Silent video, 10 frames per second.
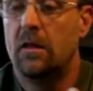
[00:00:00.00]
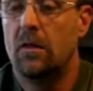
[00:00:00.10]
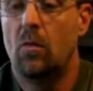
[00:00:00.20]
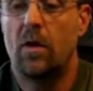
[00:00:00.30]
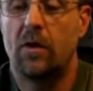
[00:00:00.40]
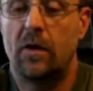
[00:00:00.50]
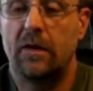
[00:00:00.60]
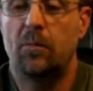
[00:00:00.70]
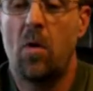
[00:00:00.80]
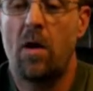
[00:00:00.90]
What a
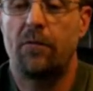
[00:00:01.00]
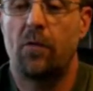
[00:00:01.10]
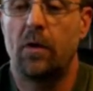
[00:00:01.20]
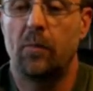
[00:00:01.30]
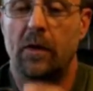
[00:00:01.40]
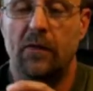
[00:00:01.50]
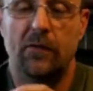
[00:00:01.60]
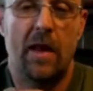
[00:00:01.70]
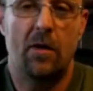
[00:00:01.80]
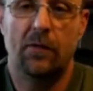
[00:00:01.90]
great spot for it, because
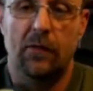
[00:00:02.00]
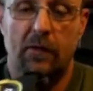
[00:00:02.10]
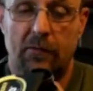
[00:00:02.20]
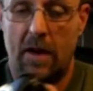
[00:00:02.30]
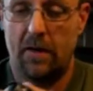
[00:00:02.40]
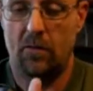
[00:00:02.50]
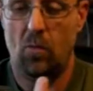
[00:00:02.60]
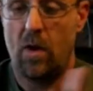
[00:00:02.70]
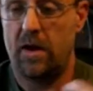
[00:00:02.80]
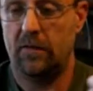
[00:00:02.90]
now it's out of the
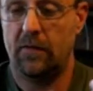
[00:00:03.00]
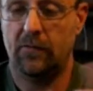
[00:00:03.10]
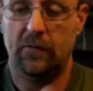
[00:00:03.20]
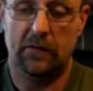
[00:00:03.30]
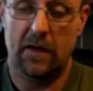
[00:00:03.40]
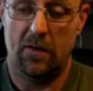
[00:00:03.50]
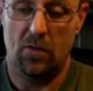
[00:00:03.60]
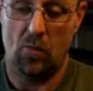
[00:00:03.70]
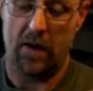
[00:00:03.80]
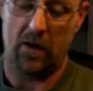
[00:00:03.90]
way. It doesn't get
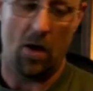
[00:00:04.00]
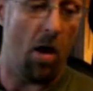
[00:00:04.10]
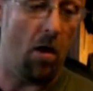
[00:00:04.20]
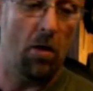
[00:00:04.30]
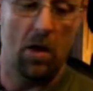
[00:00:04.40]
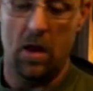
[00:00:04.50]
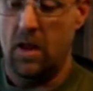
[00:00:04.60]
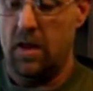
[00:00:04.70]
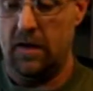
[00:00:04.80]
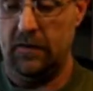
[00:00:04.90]
in the way at all,
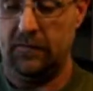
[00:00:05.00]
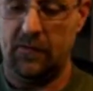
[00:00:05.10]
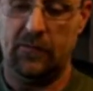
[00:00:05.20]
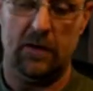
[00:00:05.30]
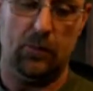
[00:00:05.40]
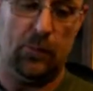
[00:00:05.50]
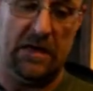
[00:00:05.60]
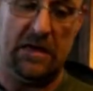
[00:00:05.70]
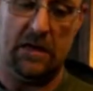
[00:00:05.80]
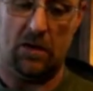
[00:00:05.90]
and it doesn't
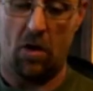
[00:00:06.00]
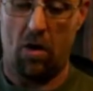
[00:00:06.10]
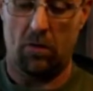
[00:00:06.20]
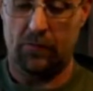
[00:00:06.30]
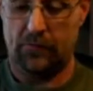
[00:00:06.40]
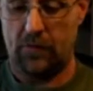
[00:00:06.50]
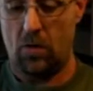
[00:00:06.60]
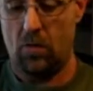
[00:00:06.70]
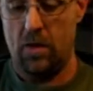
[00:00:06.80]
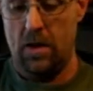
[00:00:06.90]
impede at all.
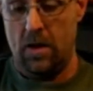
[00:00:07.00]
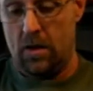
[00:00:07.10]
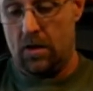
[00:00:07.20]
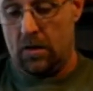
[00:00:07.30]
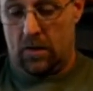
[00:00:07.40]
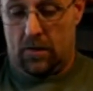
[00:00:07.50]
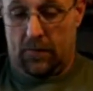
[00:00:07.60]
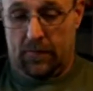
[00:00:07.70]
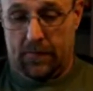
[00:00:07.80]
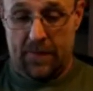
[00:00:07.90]
So
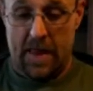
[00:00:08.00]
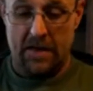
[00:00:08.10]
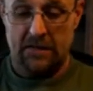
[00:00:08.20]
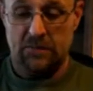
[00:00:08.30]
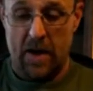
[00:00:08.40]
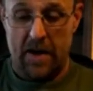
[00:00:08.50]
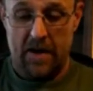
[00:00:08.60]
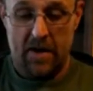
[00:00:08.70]
that is my,